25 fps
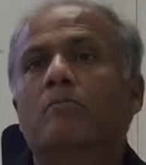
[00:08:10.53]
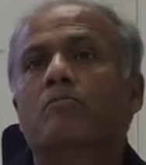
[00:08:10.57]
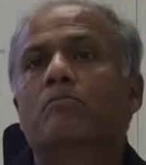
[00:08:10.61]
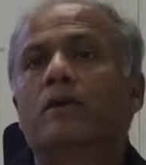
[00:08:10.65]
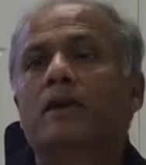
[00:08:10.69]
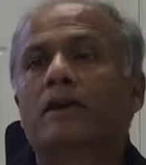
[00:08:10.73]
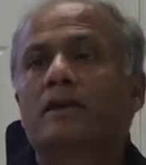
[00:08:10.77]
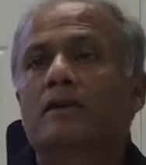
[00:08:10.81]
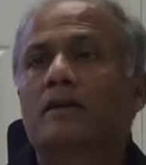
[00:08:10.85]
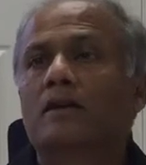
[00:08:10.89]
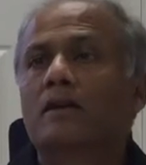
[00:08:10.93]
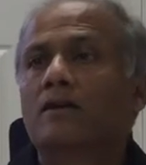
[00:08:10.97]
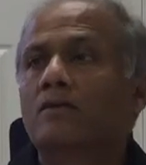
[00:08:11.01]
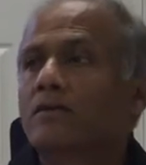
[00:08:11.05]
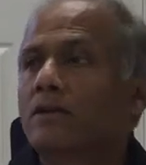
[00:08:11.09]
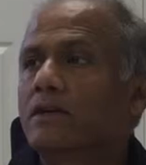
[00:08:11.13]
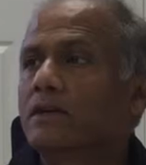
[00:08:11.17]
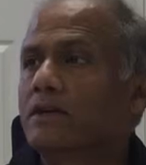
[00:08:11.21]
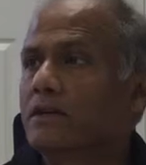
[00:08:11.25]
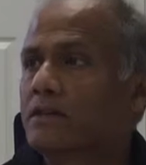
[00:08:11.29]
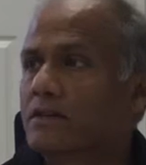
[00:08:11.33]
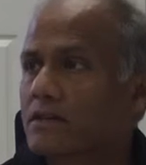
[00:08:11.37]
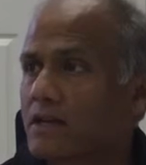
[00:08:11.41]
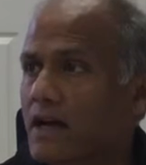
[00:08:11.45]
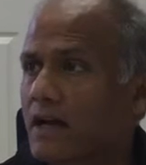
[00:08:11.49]
But our
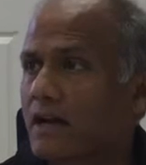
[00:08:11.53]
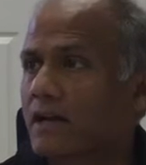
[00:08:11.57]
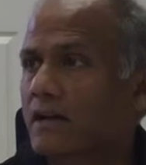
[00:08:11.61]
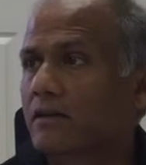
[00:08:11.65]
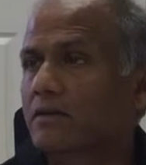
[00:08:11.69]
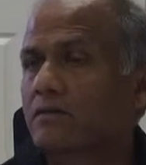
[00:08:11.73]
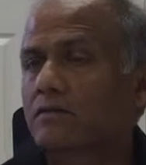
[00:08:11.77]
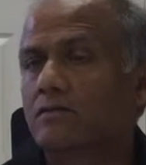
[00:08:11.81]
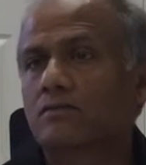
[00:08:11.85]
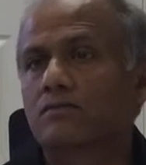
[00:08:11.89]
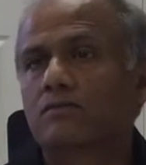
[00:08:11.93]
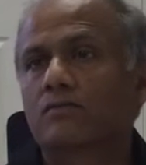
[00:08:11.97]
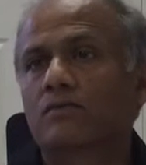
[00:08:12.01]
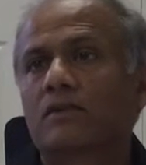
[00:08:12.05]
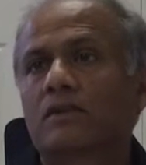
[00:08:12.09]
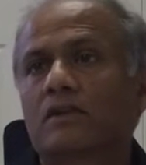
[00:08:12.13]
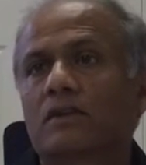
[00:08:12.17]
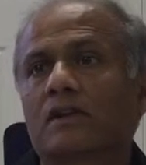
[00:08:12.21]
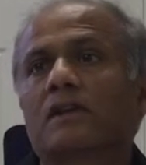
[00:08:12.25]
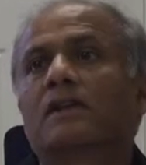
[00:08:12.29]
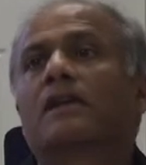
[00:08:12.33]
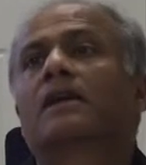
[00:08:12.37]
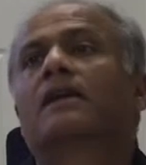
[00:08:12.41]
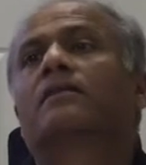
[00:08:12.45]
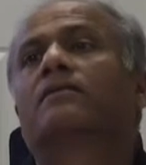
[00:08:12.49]
desire for
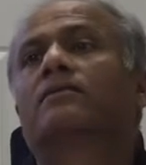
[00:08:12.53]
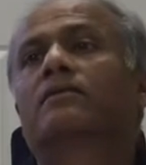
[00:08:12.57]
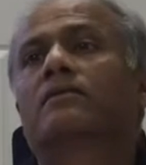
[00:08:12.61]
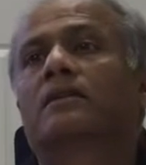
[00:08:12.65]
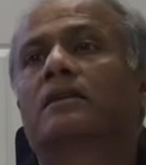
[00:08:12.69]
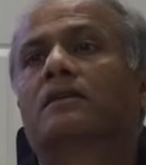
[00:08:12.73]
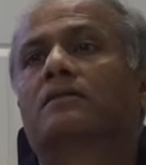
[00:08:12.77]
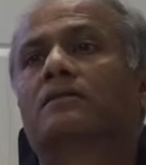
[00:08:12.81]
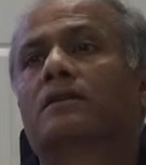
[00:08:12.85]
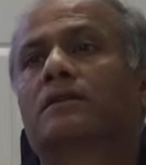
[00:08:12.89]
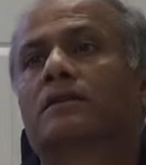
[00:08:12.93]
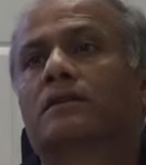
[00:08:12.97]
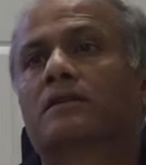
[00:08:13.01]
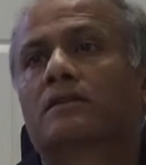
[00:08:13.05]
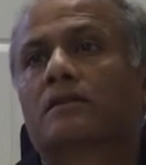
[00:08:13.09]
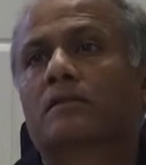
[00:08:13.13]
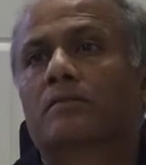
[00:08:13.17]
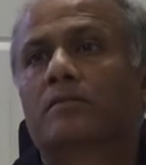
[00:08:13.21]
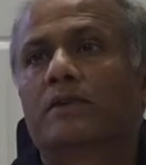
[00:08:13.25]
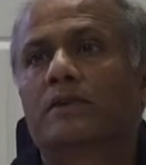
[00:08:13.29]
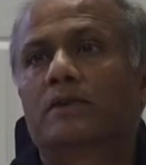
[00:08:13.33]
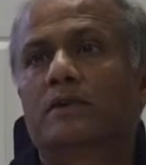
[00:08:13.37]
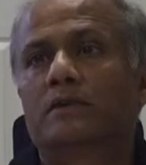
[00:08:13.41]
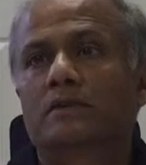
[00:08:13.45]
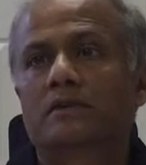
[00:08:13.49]
the life never
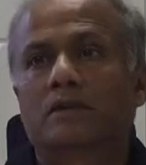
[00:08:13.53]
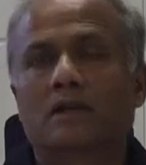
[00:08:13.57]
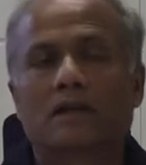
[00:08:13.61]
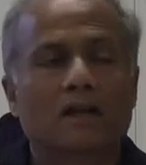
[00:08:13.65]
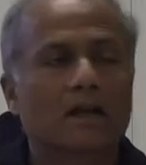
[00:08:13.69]
disappears.